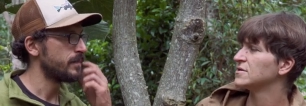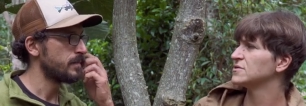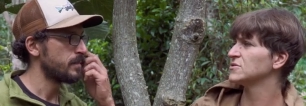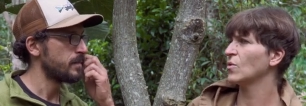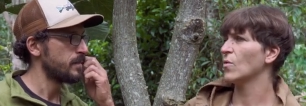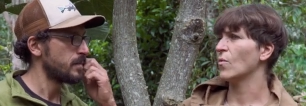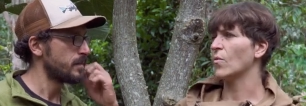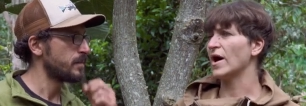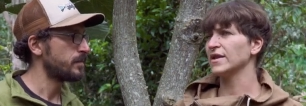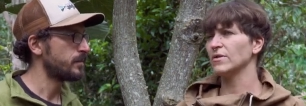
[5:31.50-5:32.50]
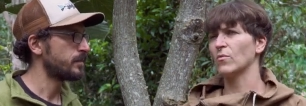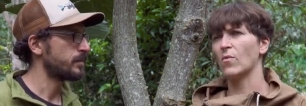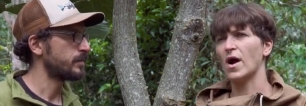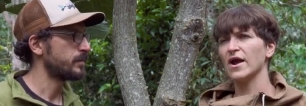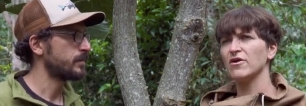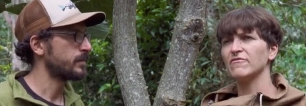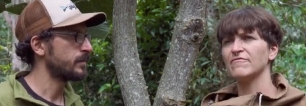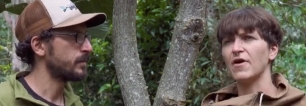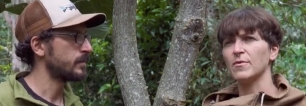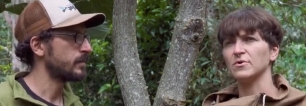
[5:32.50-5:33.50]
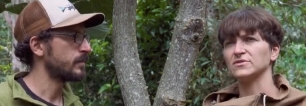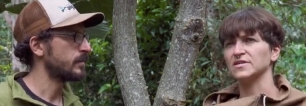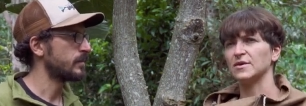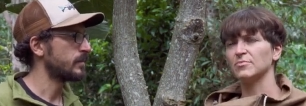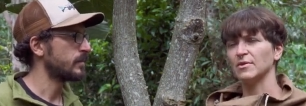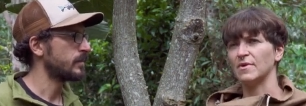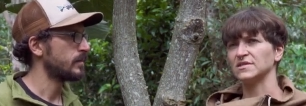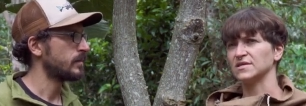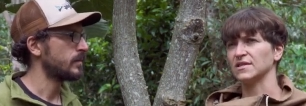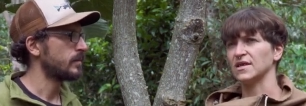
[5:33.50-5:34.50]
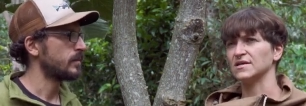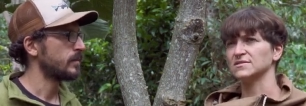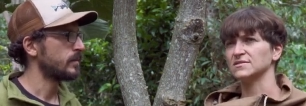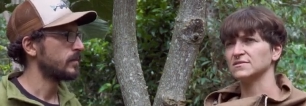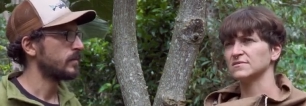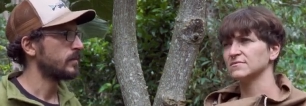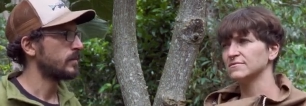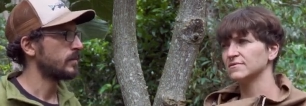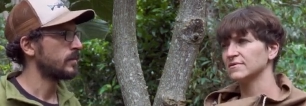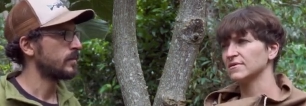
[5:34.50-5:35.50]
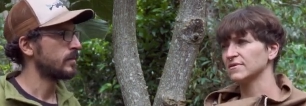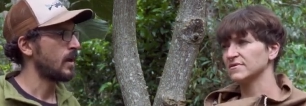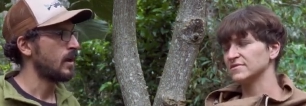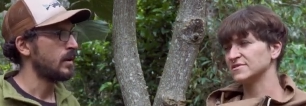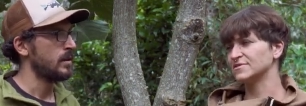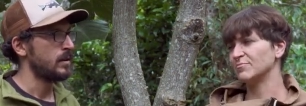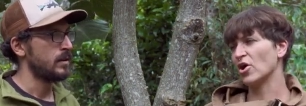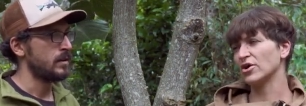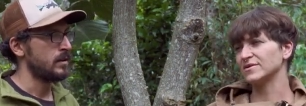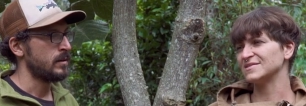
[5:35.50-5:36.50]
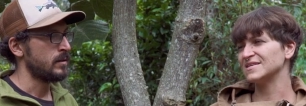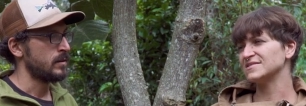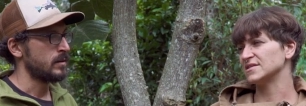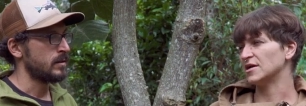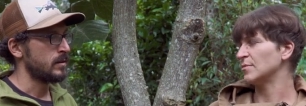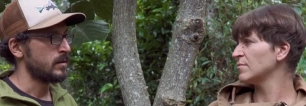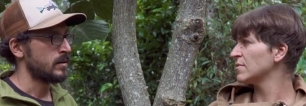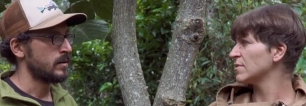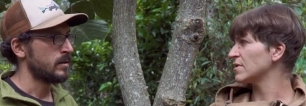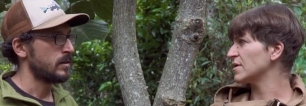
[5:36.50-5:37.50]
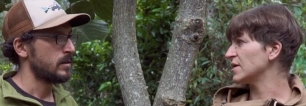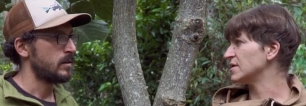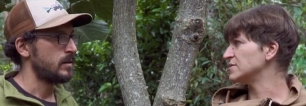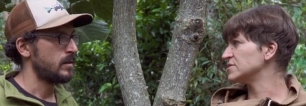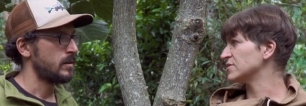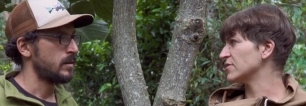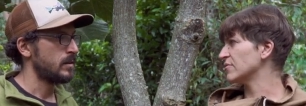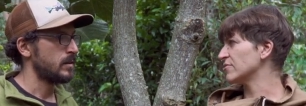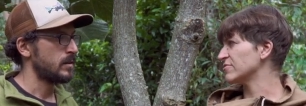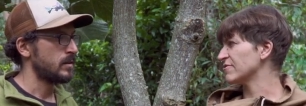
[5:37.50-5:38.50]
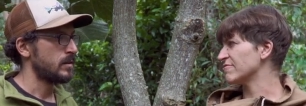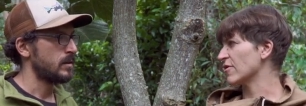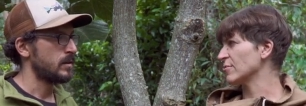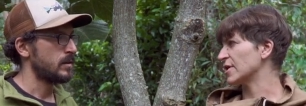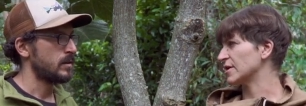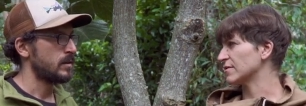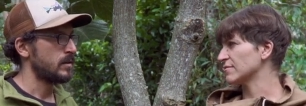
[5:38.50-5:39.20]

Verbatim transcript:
Speaker 1: So why why aren't farmers implementing this smart system into their farming?